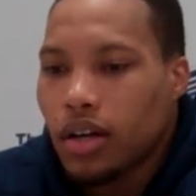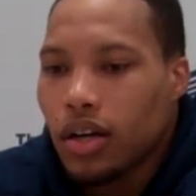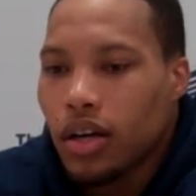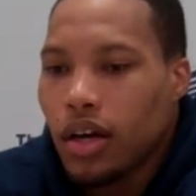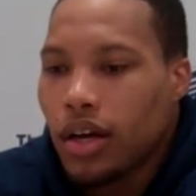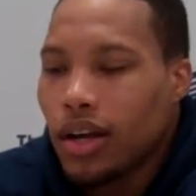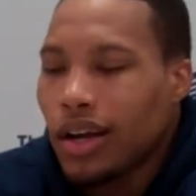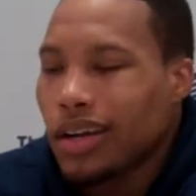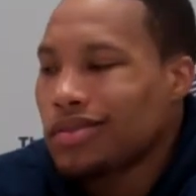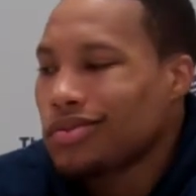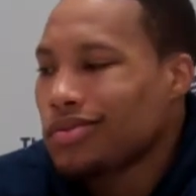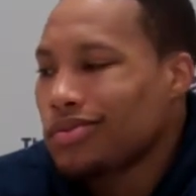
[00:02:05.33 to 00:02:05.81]

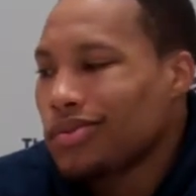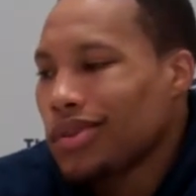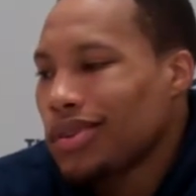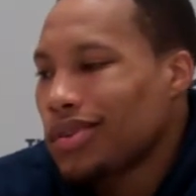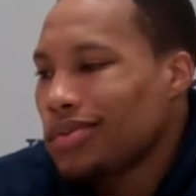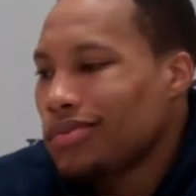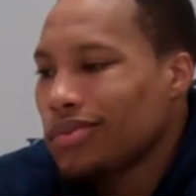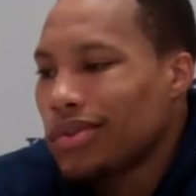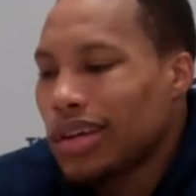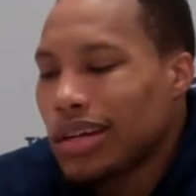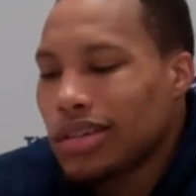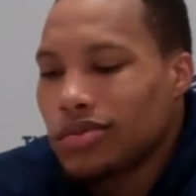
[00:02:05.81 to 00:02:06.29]
And that's what
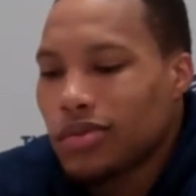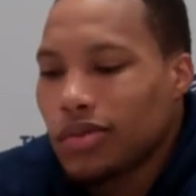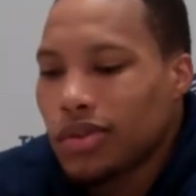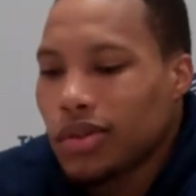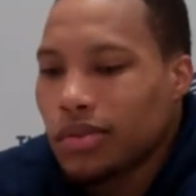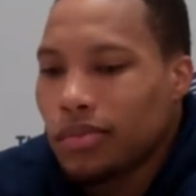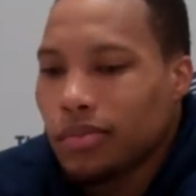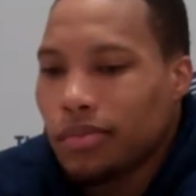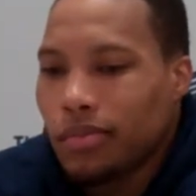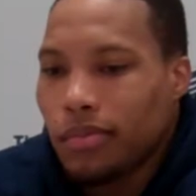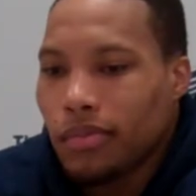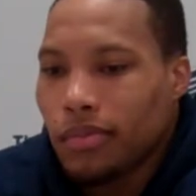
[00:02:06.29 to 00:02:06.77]

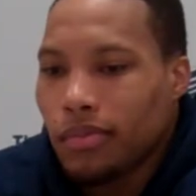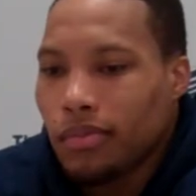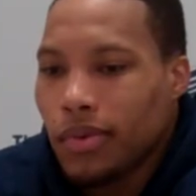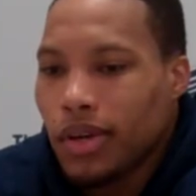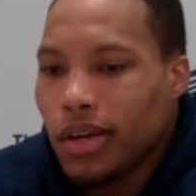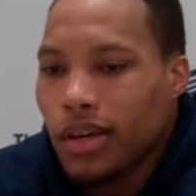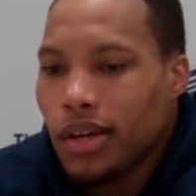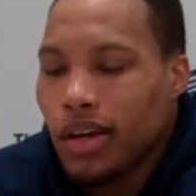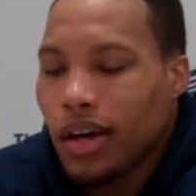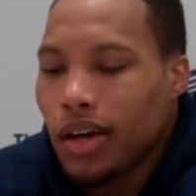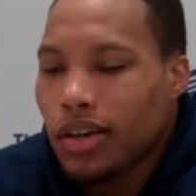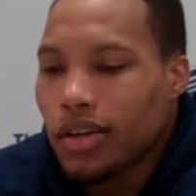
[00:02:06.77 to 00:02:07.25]
me
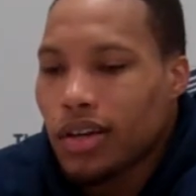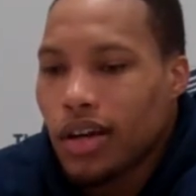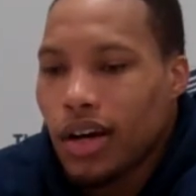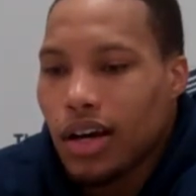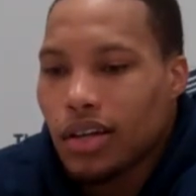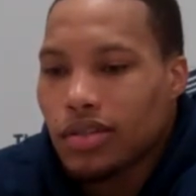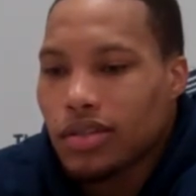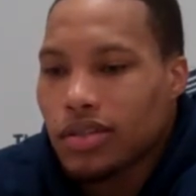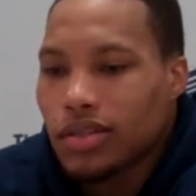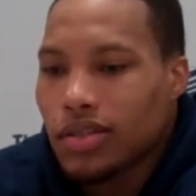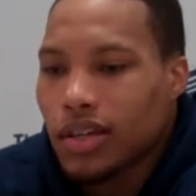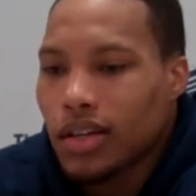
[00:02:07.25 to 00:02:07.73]
and the other
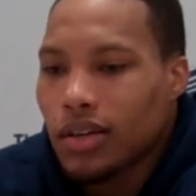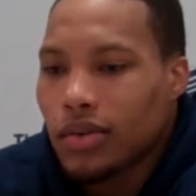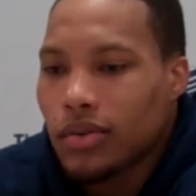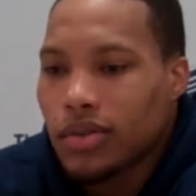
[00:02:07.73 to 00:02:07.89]
guys are saying.